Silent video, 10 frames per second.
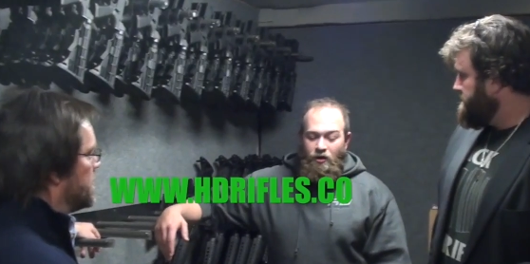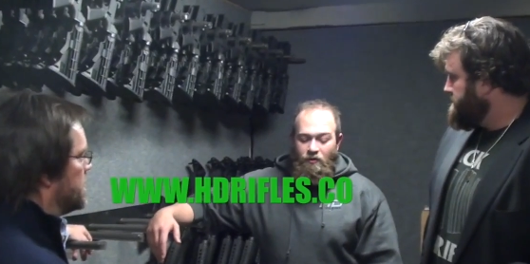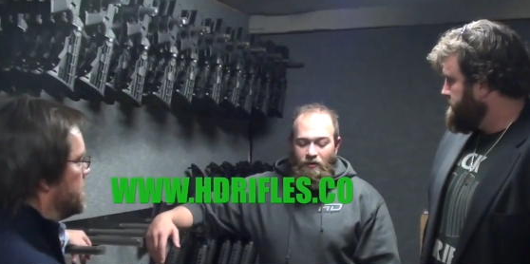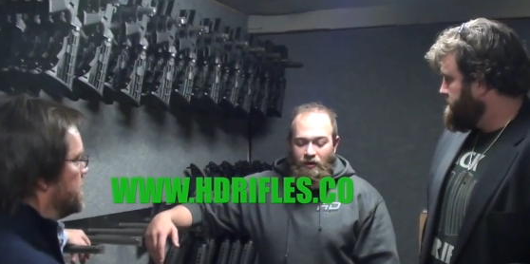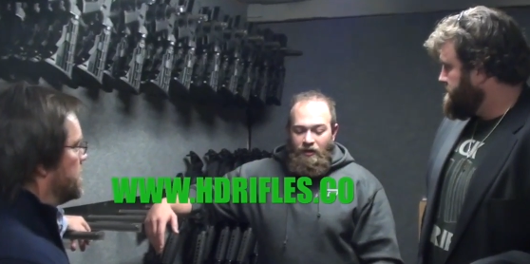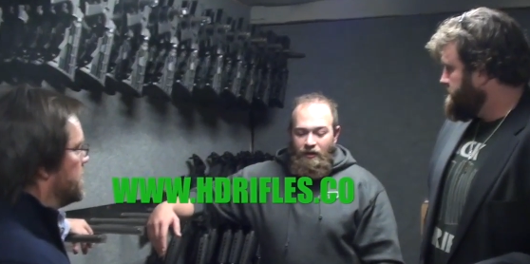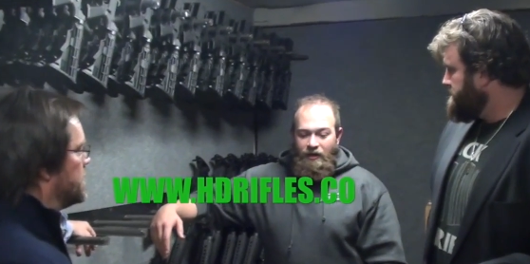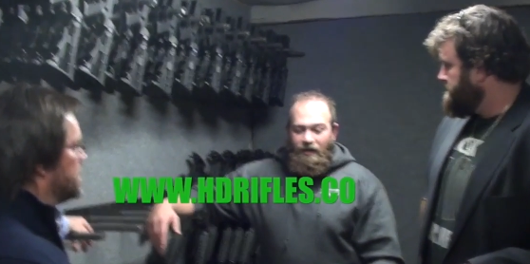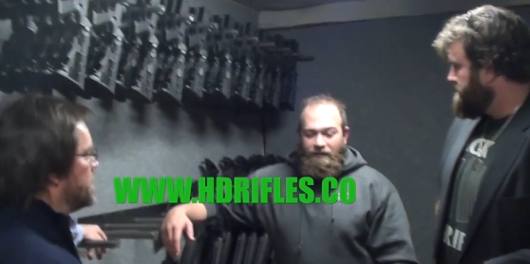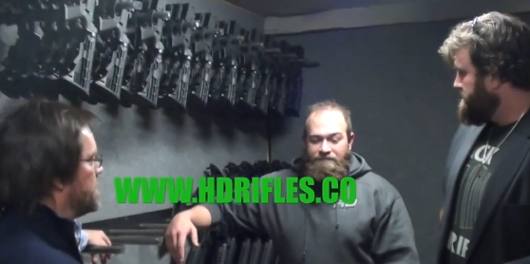Speaker 1: o.
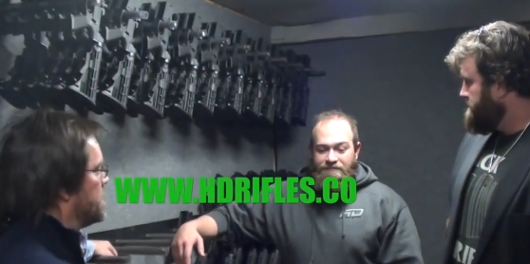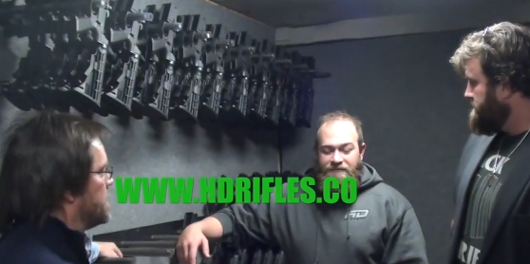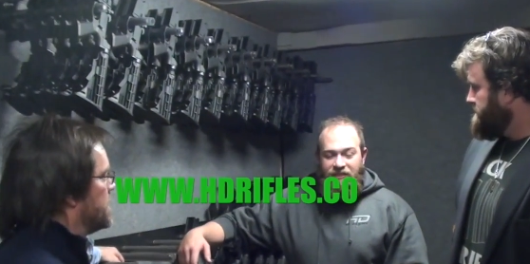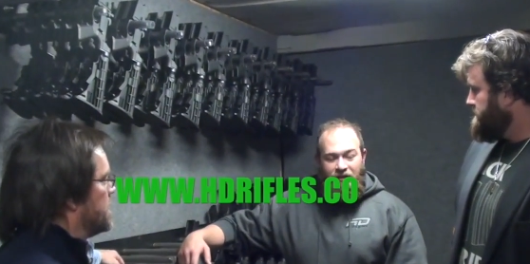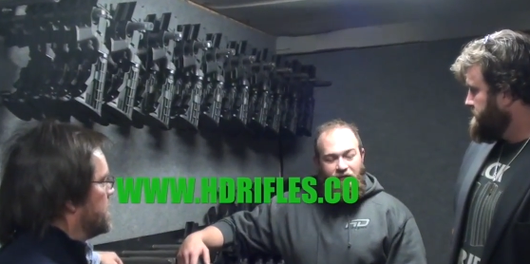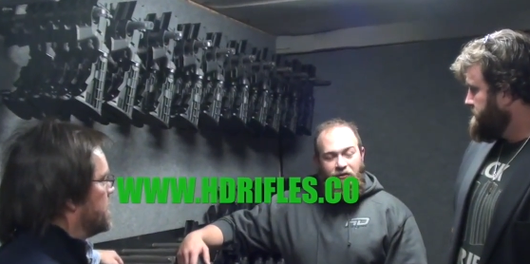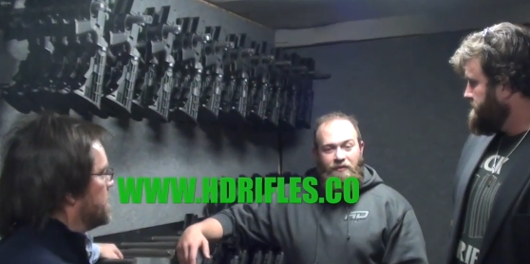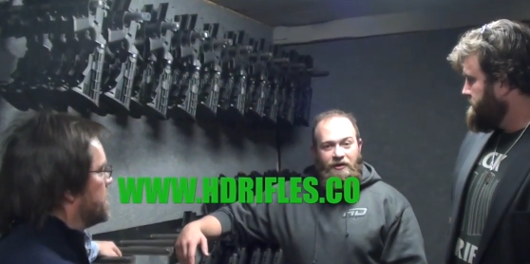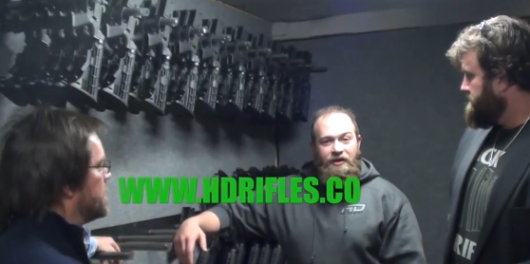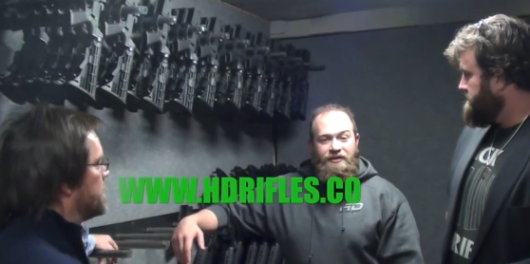Um, telephone
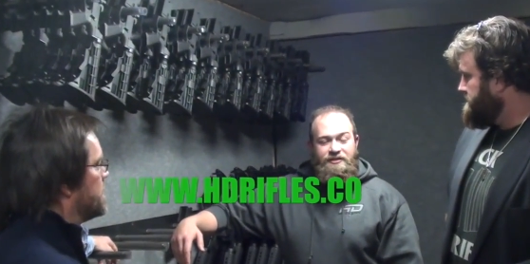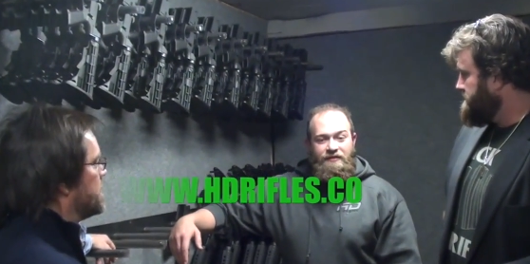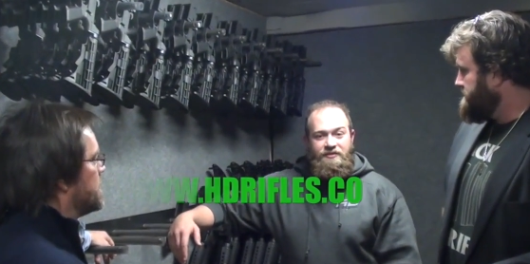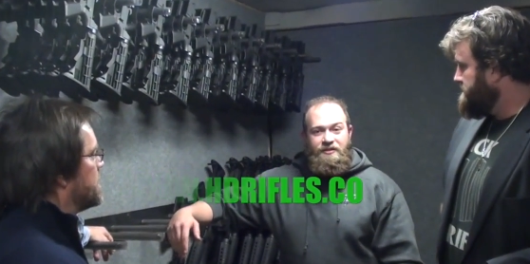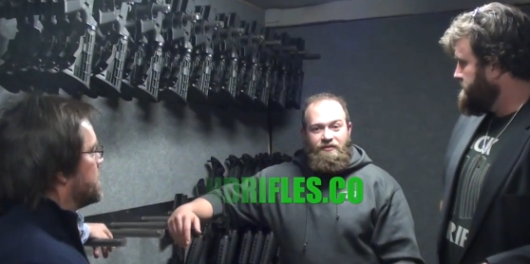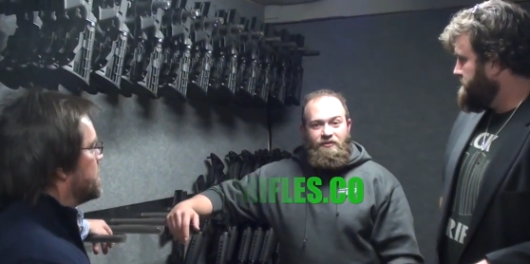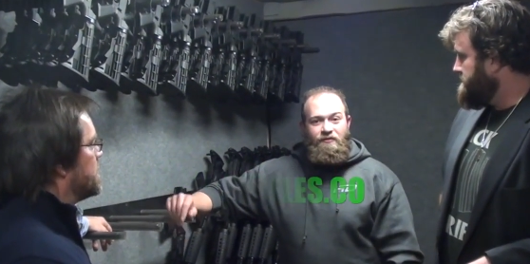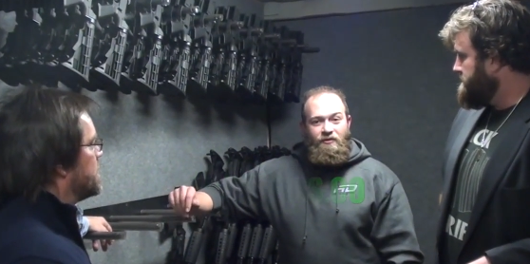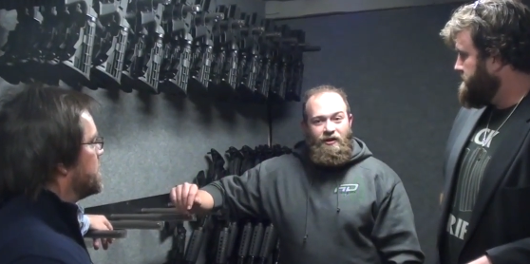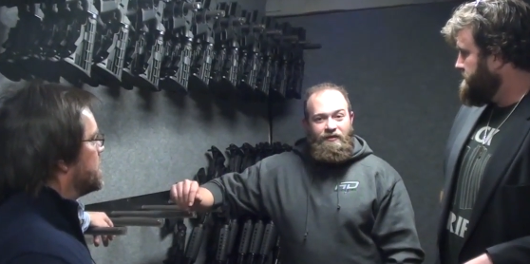number here is seven seven zero,
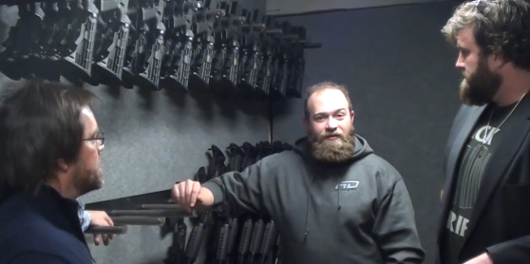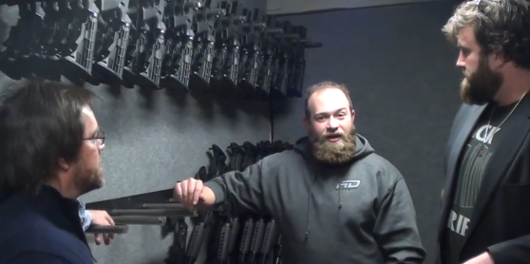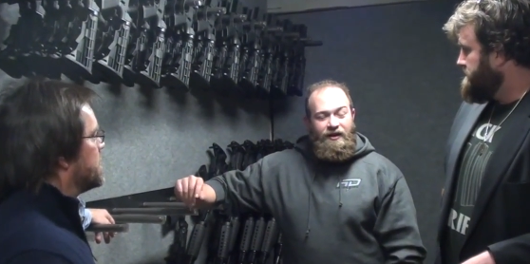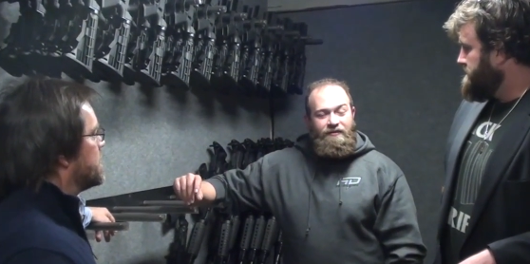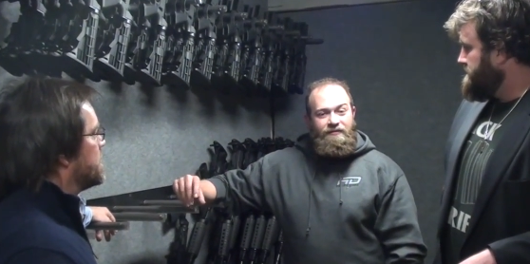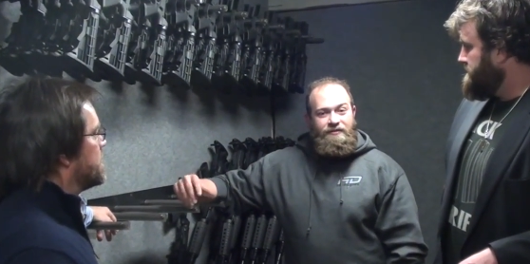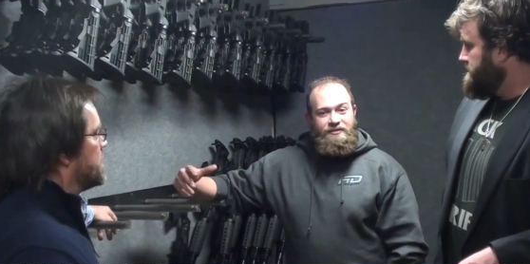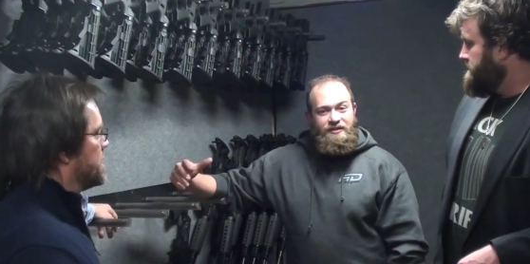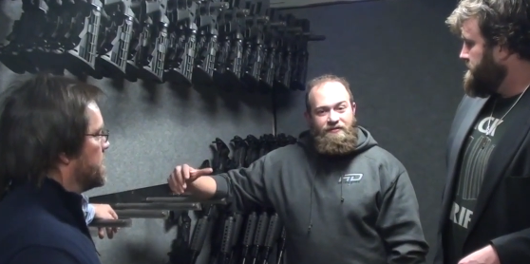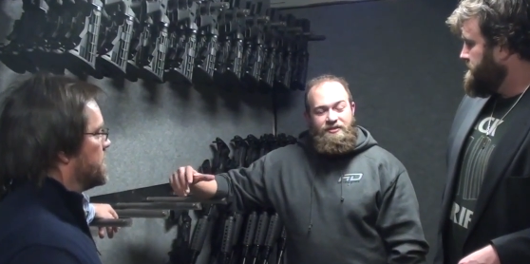four eight five,
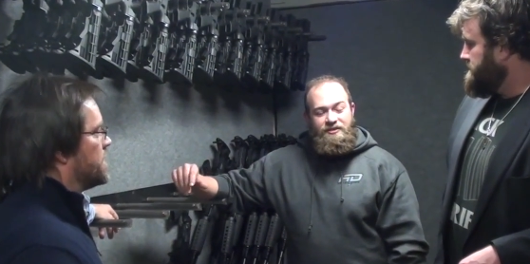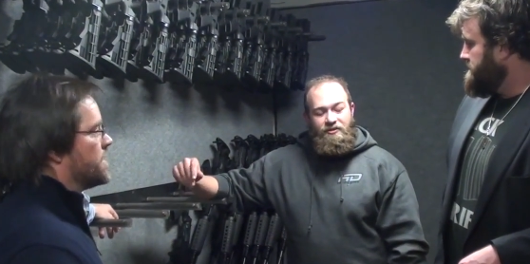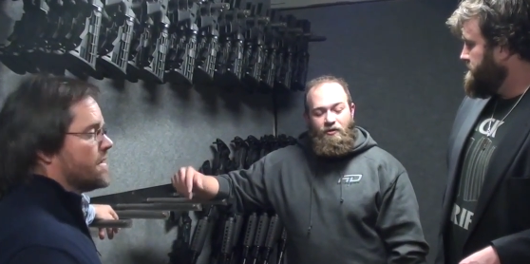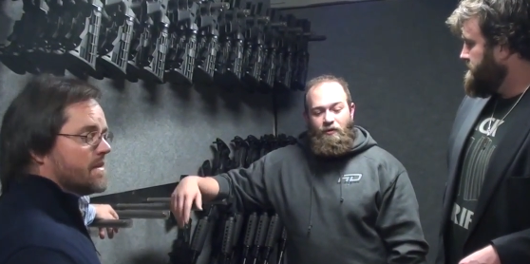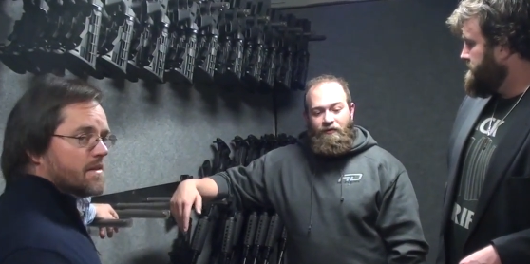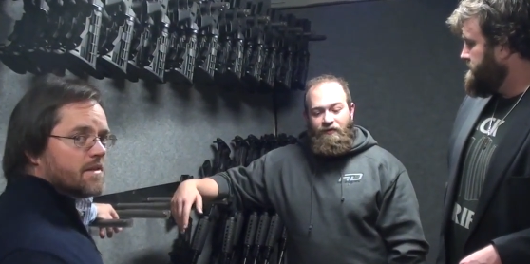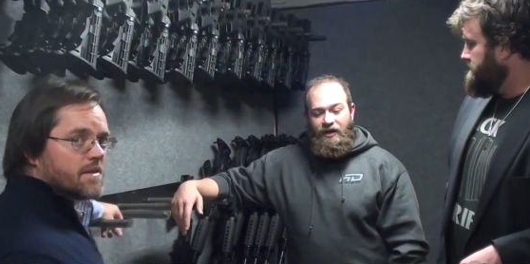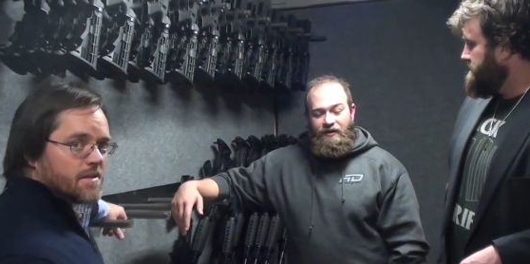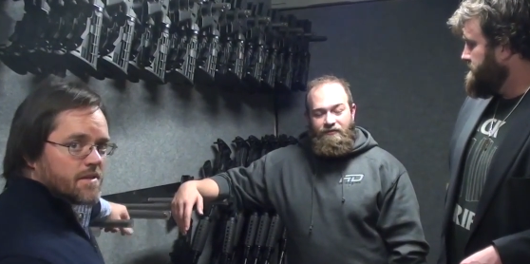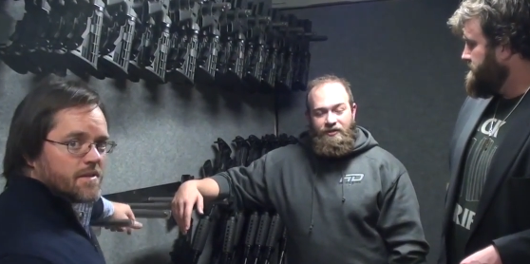seven zero one
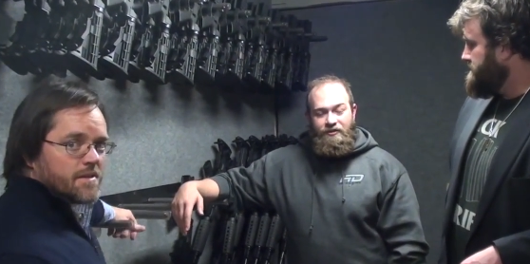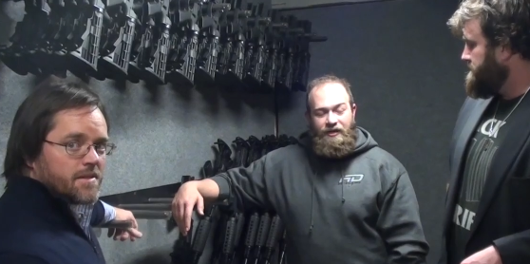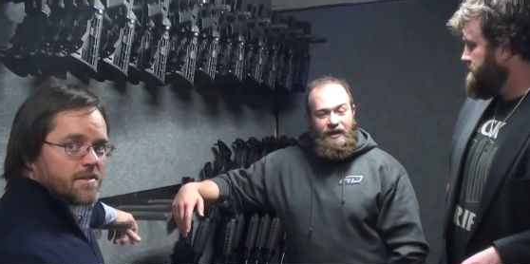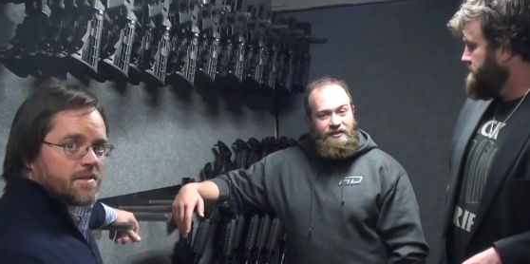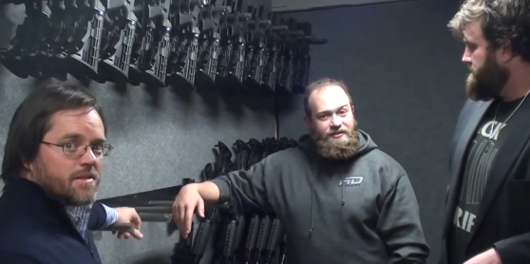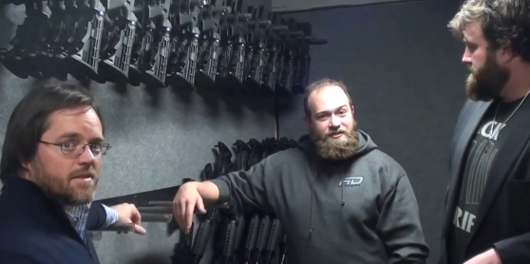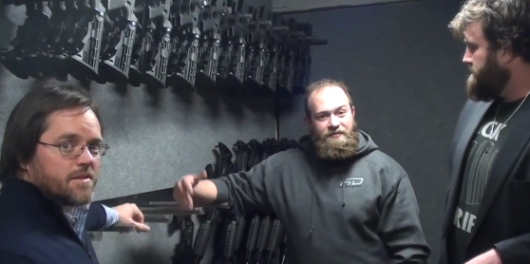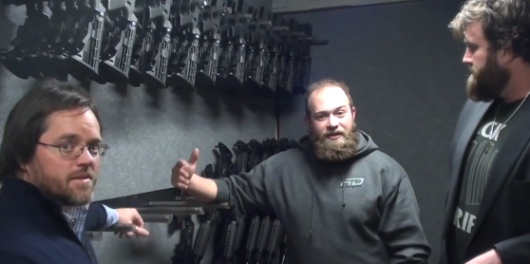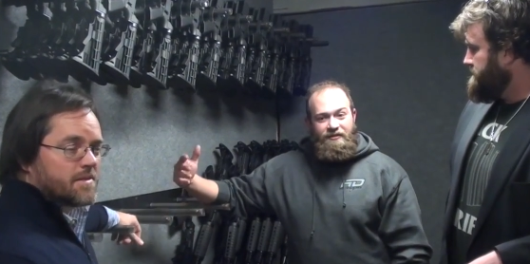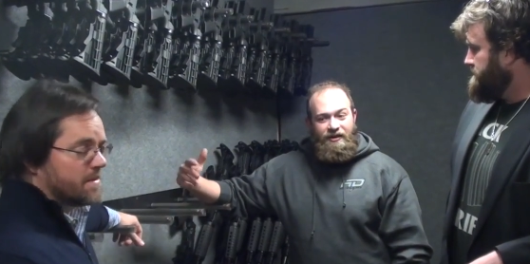five, and you can ask to
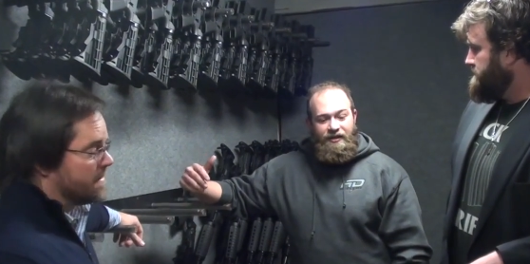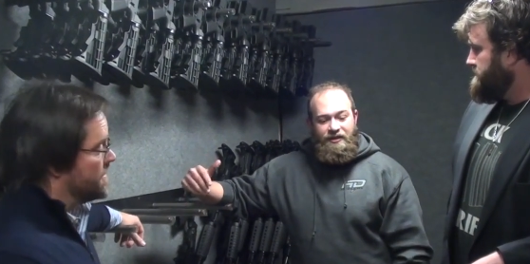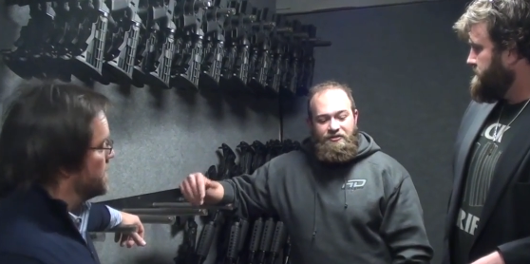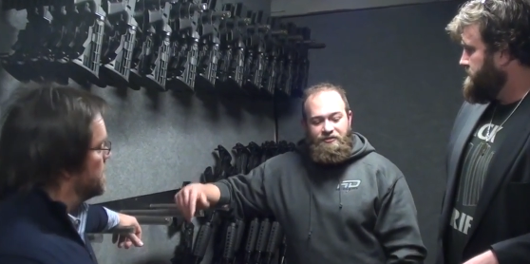speak directly